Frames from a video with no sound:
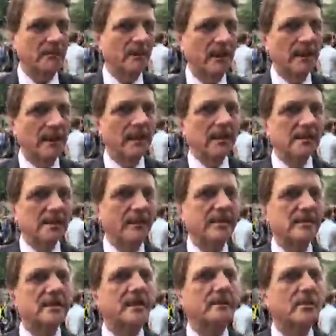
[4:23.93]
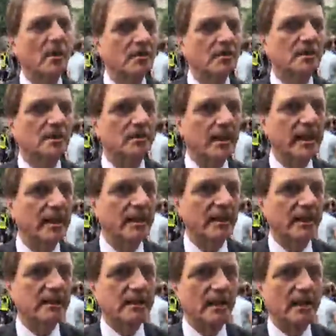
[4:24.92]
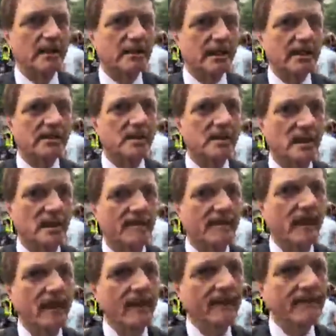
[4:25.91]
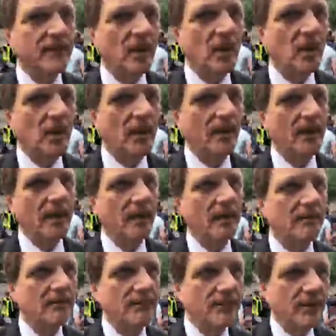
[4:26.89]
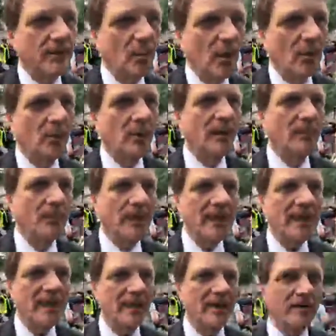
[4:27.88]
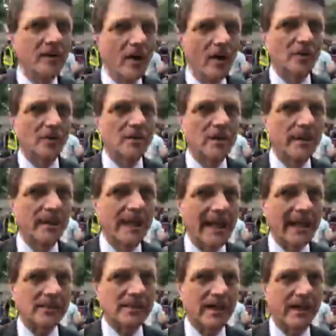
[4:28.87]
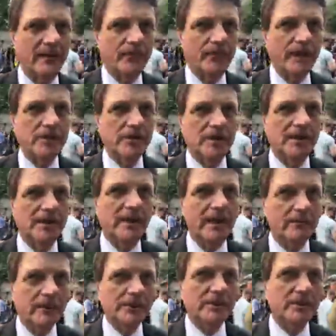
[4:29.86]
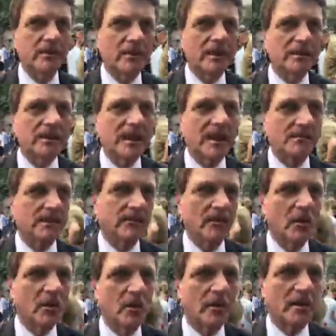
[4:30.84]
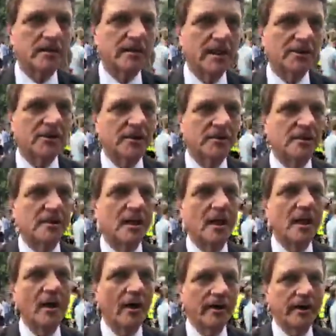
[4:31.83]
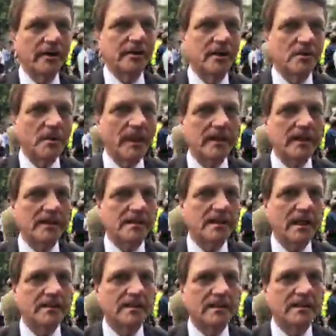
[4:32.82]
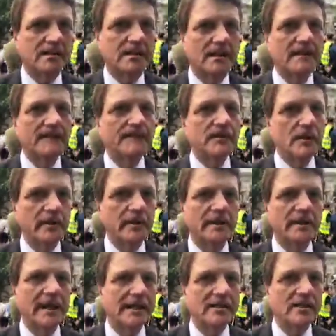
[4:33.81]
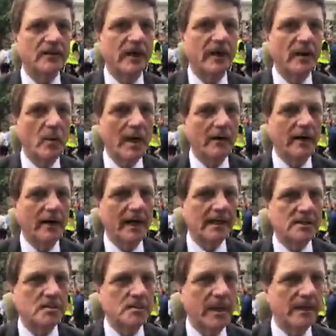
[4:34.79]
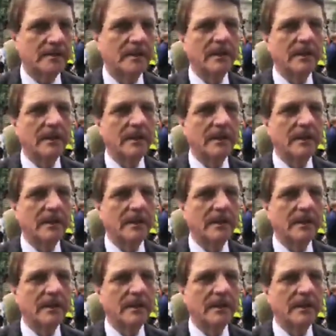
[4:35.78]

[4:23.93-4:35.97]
So it seems odd to me that he's going to be sent to prison for what would appear not to be actually infringing the original contempt of court conditions on his suspended sentence. So I think that's a very worrying aspect.